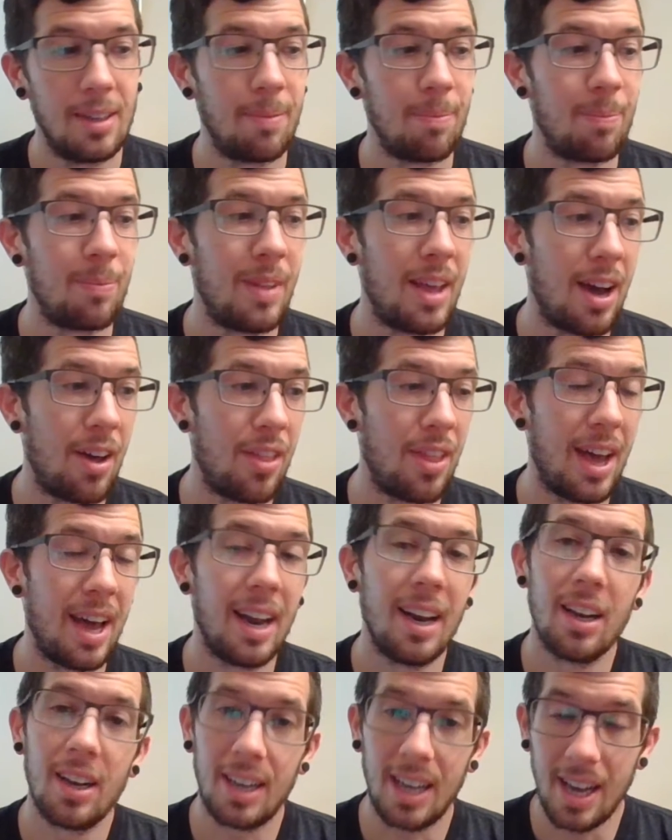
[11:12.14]
Now
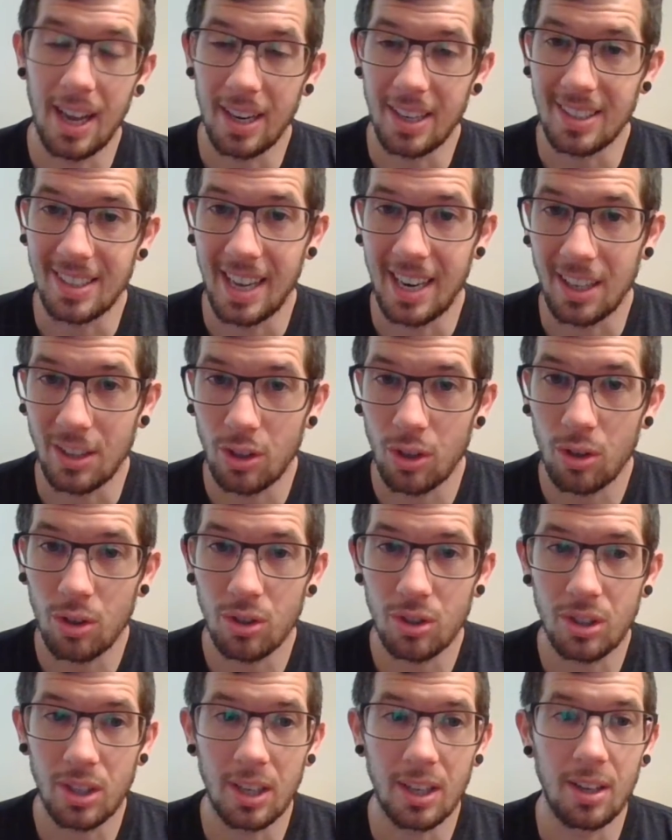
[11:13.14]
that, again, is anecdotal.
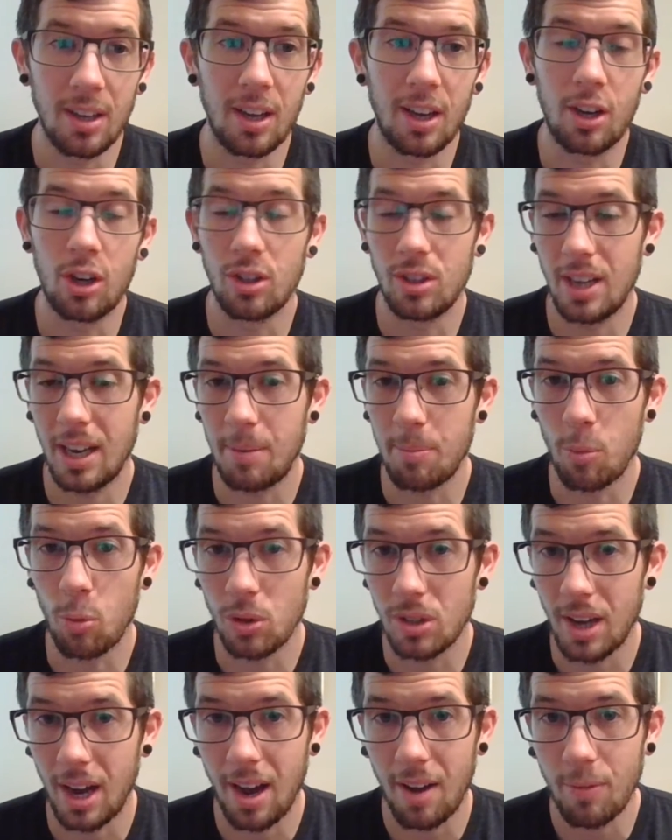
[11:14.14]
It could take more
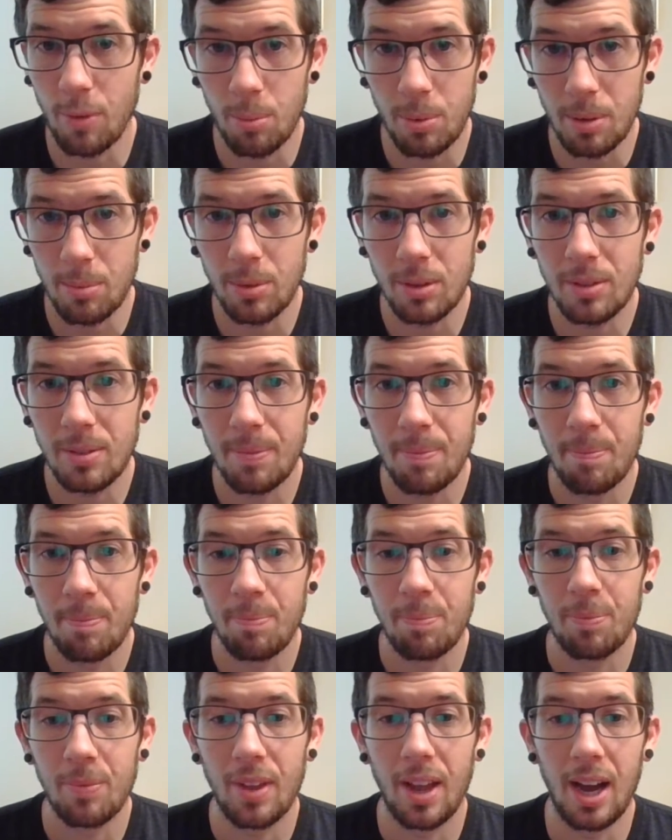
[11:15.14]
time for people,
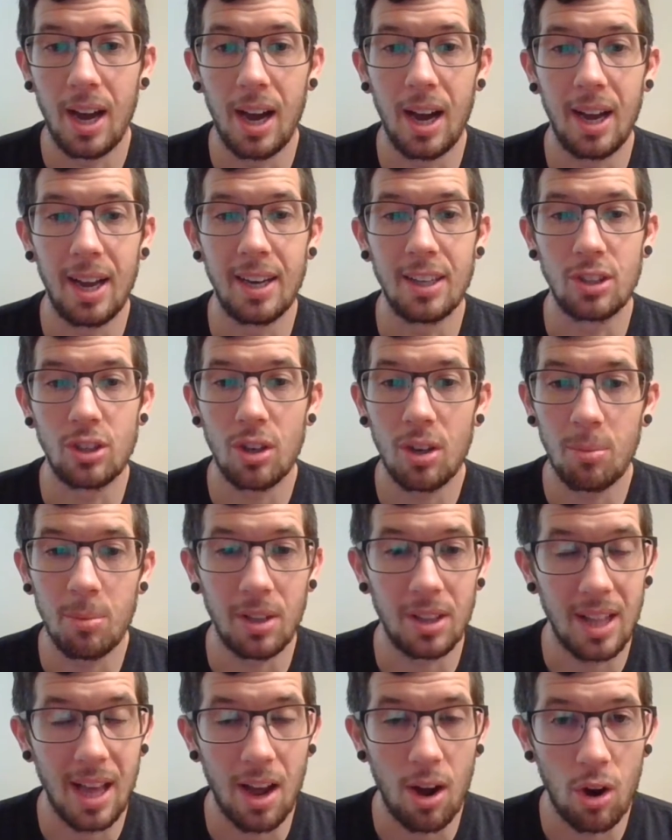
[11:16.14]
and it's going to be a
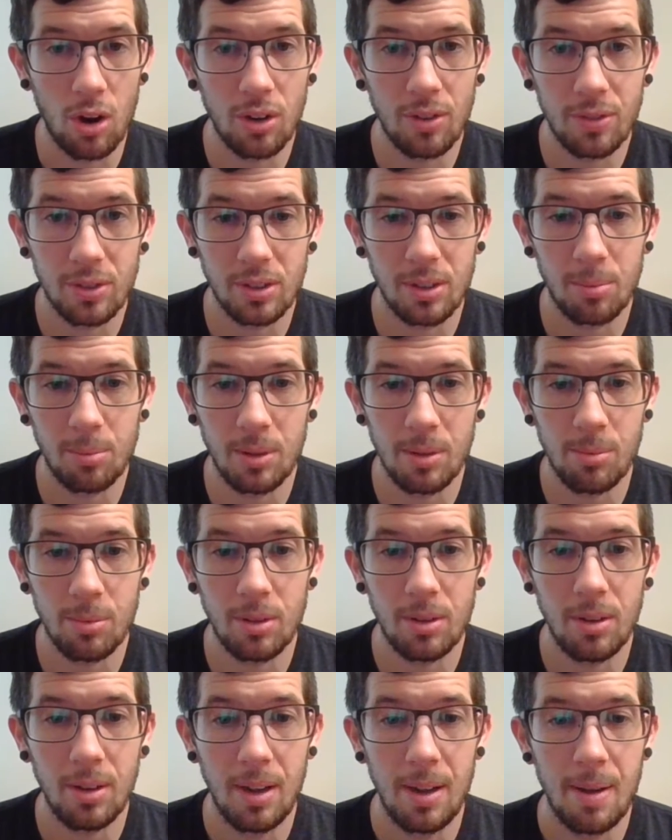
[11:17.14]
lot harder for some
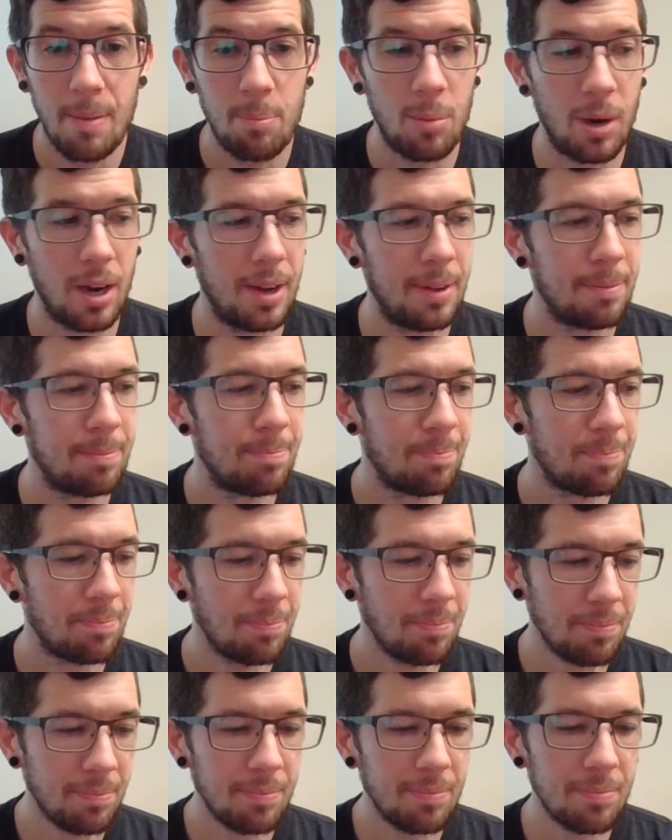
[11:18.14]
people, but
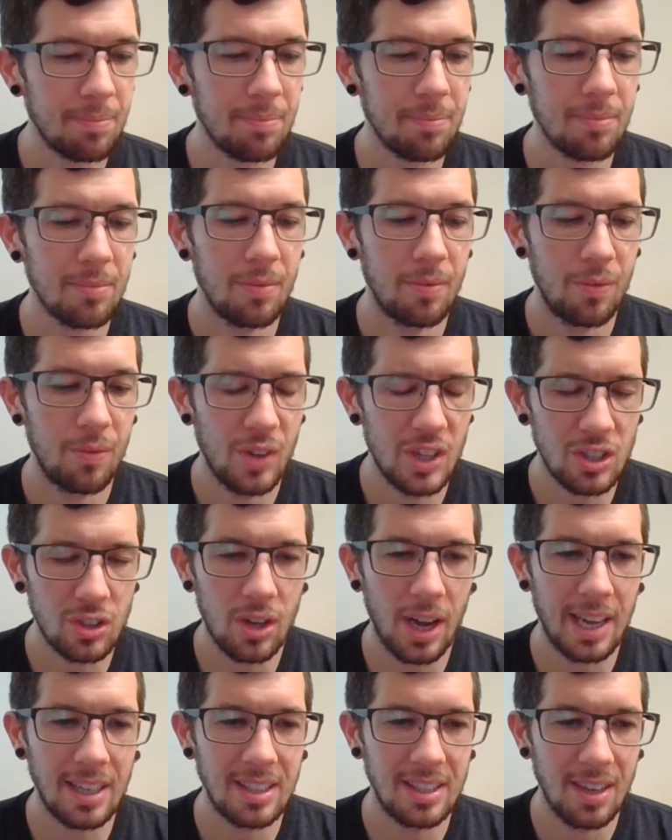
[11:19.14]
physical
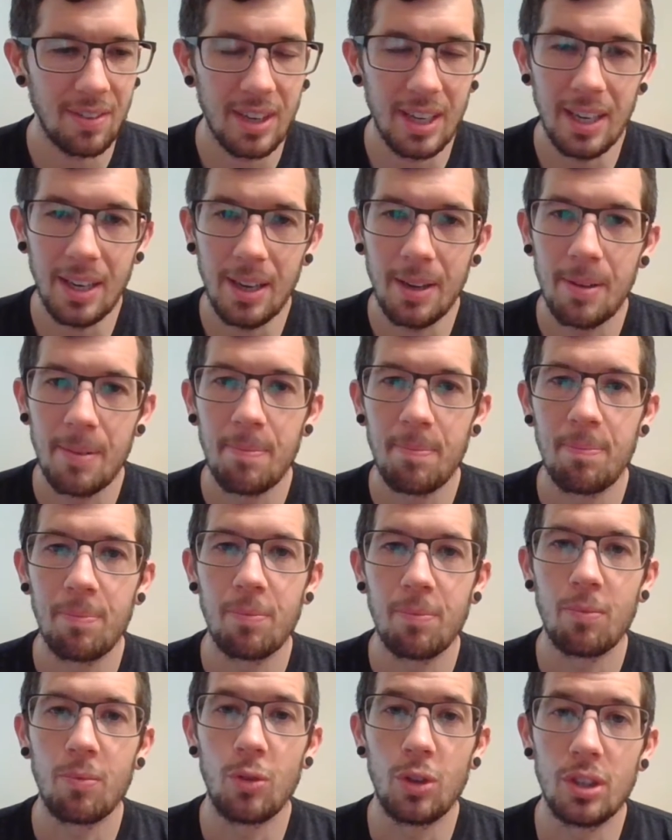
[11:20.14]
activity
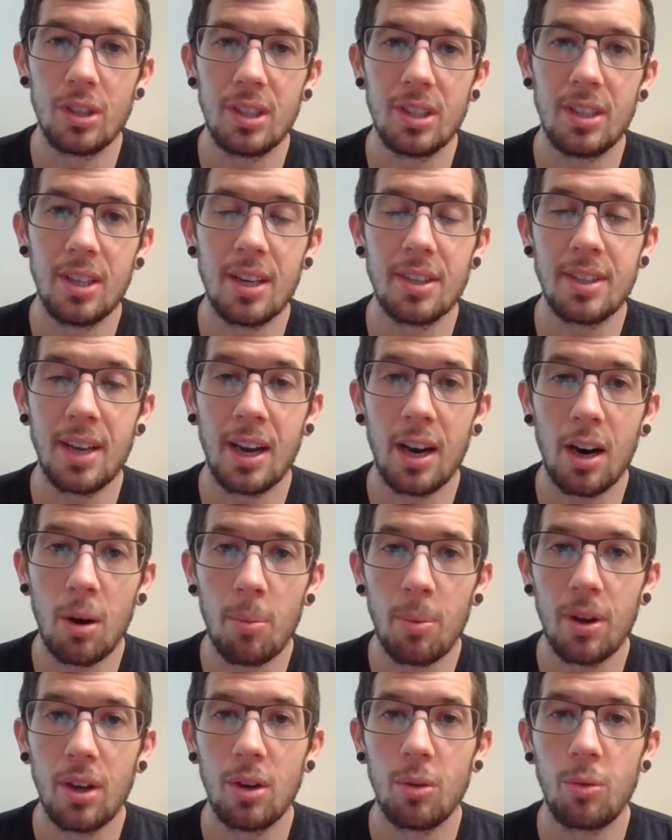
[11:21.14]
really does
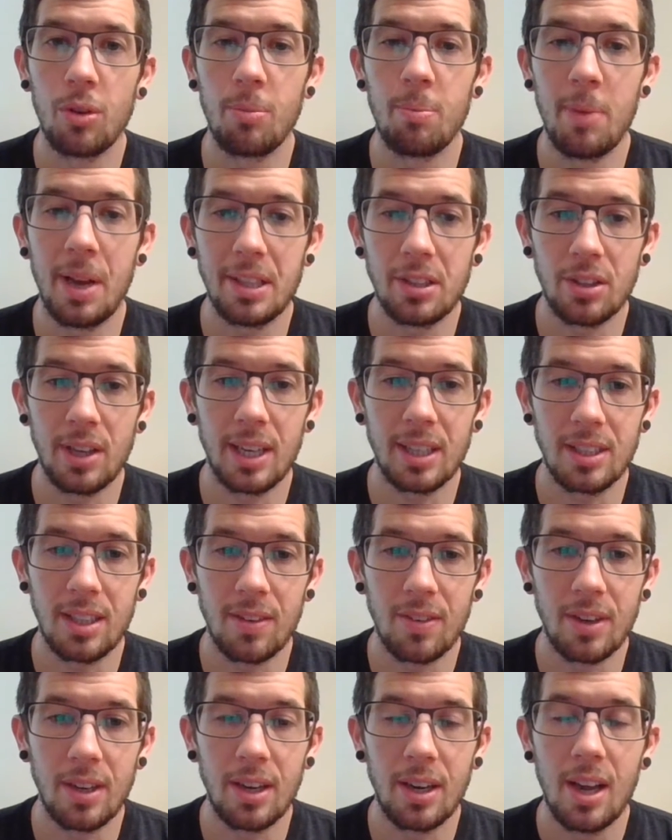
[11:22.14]
help with mental
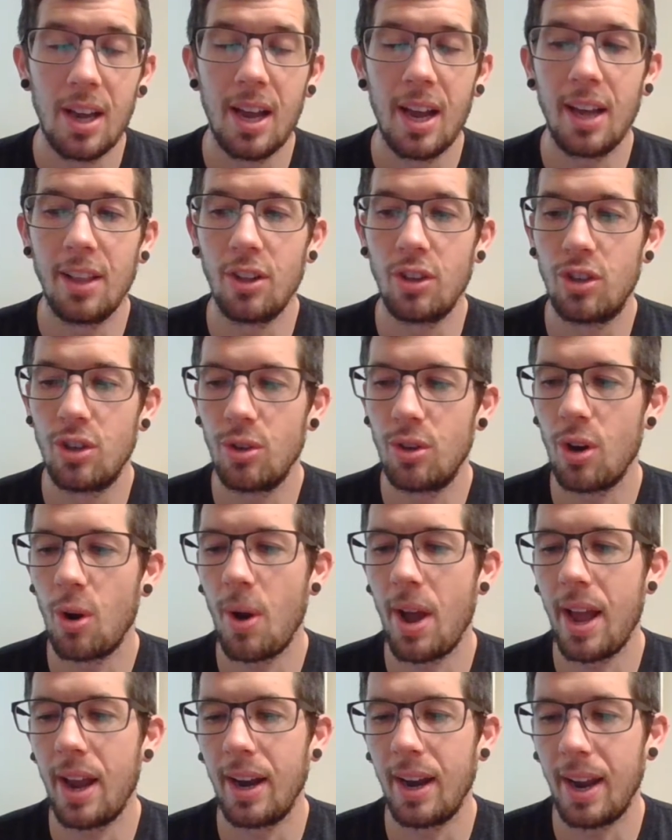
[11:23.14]
activity, and the two go
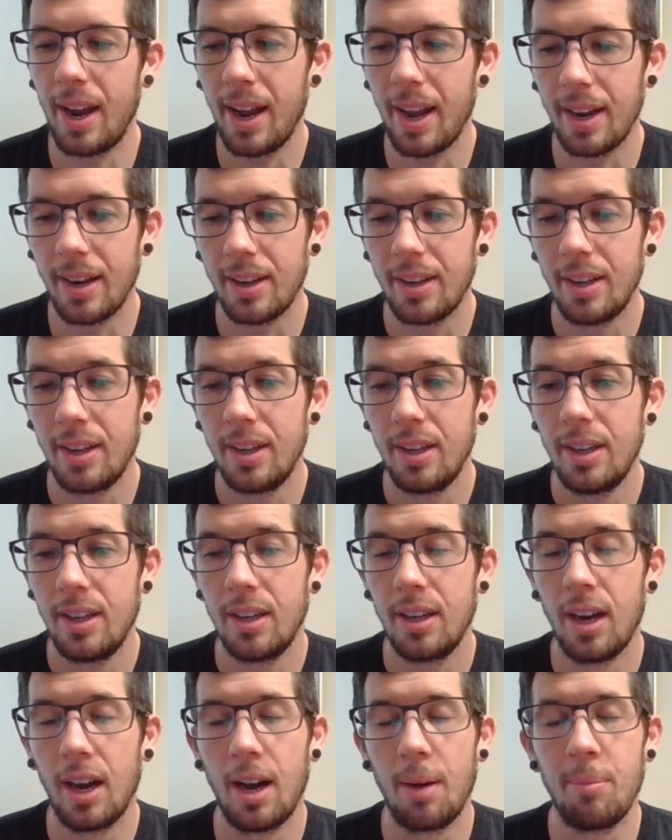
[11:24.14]
hand in hand.
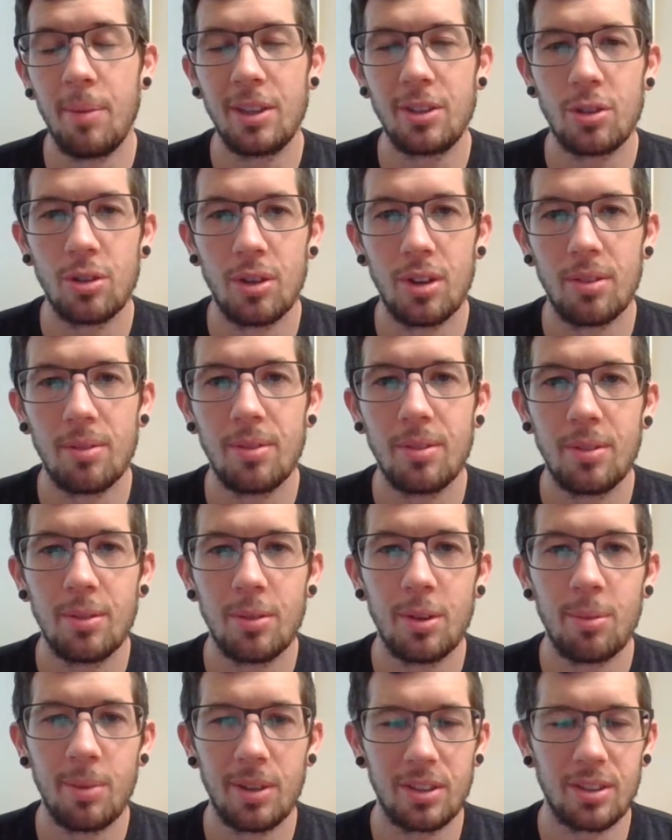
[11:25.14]
Mental
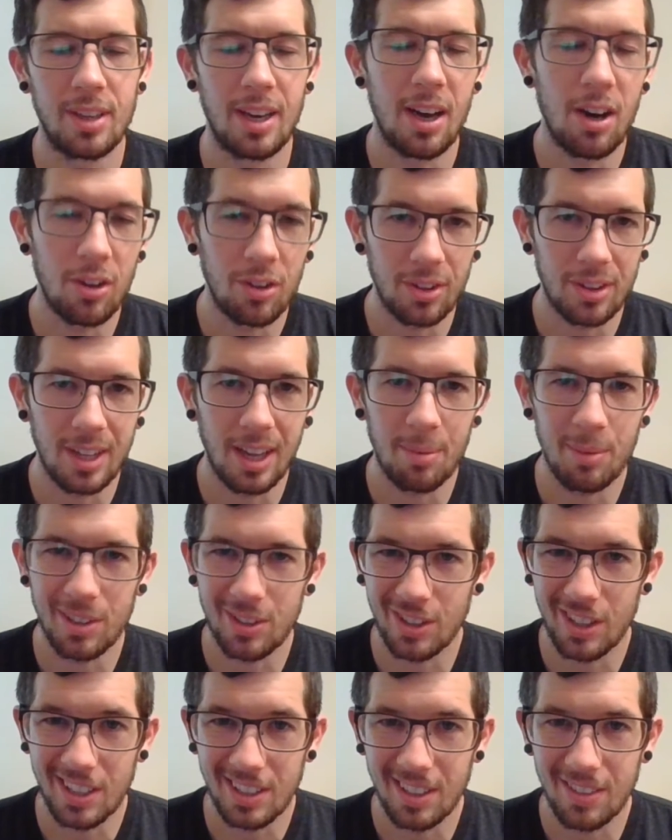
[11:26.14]
health, not
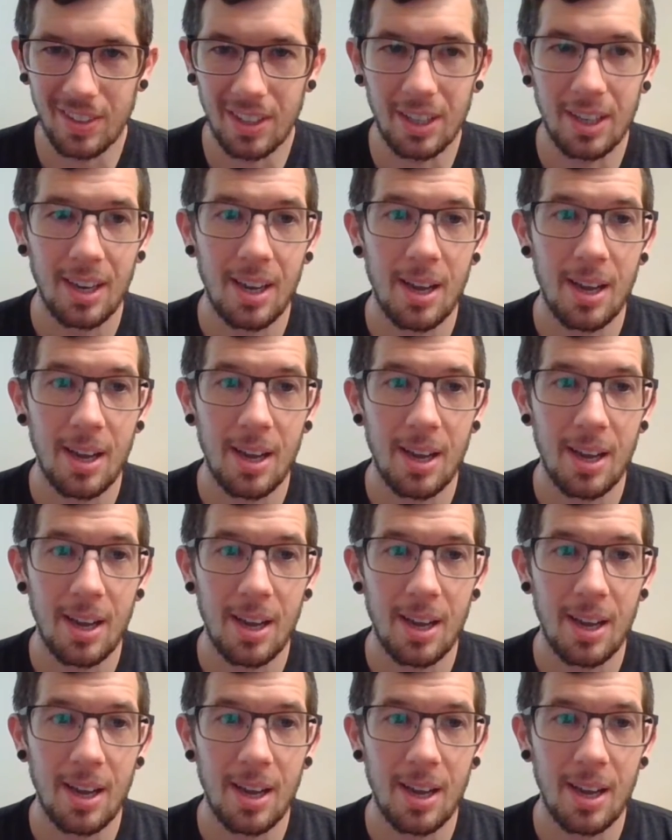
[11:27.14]
mental activity.